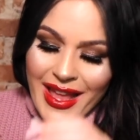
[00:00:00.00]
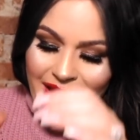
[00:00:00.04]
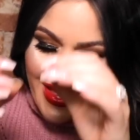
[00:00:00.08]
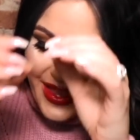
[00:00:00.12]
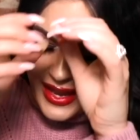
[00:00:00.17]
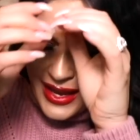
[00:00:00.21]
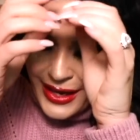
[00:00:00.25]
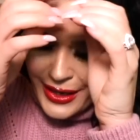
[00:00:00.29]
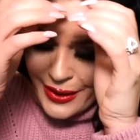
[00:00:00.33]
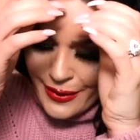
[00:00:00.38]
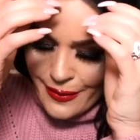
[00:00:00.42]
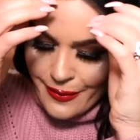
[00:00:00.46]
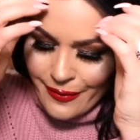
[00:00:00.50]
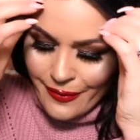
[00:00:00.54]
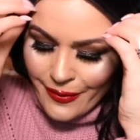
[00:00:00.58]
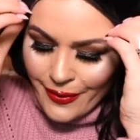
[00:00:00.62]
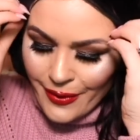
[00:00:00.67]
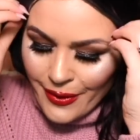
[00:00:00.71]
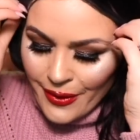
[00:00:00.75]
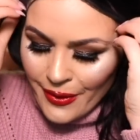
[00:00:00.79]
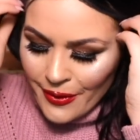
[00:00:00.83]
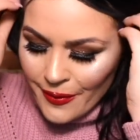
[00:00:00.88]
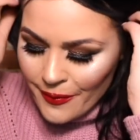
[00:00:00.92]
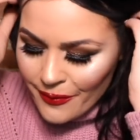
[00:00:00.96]
Thank you
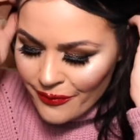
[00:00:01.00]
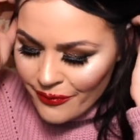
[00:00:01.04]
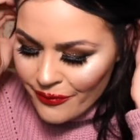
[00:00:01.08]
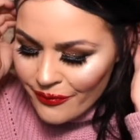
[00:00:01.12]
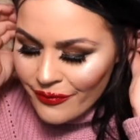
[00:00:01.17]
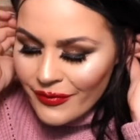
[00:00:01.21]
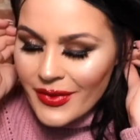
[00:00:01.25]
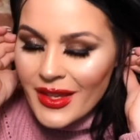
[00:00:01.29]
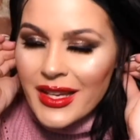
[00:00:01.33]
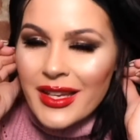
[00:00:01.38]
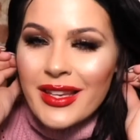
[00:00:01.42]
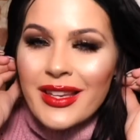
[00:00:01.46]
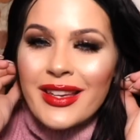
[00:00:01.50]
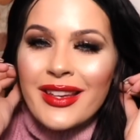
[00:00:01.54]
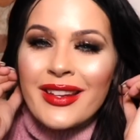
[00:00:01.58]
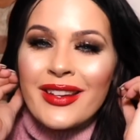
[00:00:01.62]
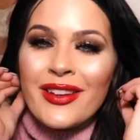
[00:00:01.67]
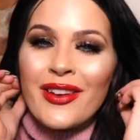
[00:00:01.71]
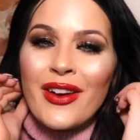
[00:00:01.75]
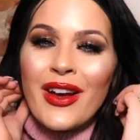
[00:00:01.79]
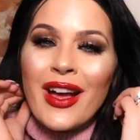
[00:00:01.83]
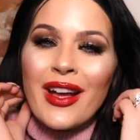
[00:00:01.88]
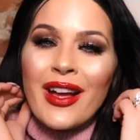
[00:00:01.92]
for, you know,